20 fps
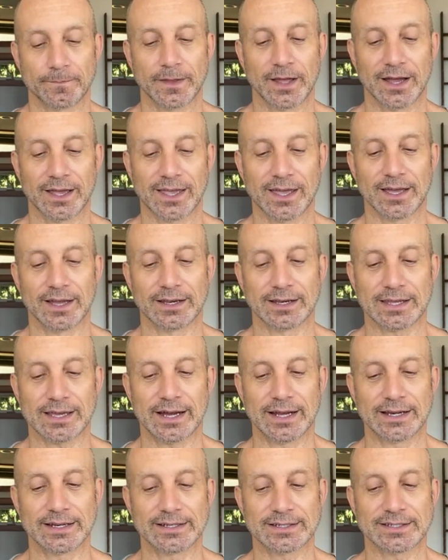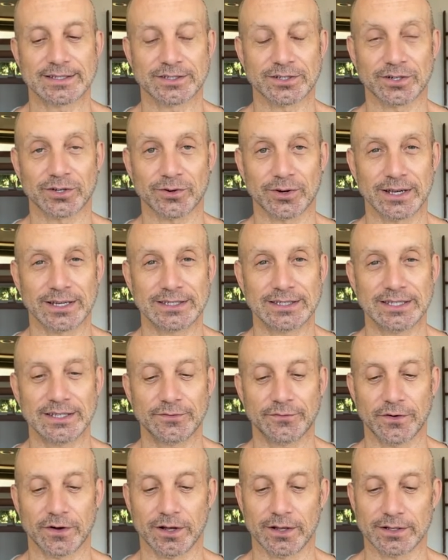Again, kindness is a great
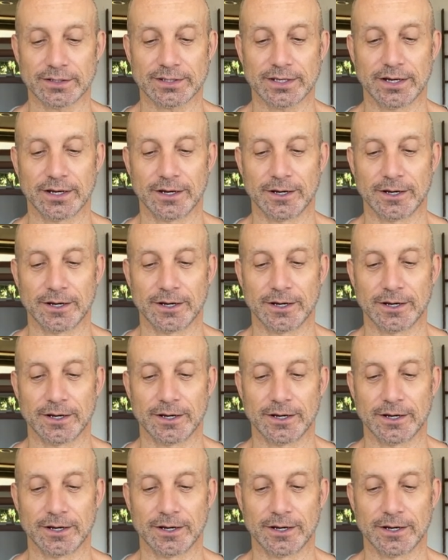default.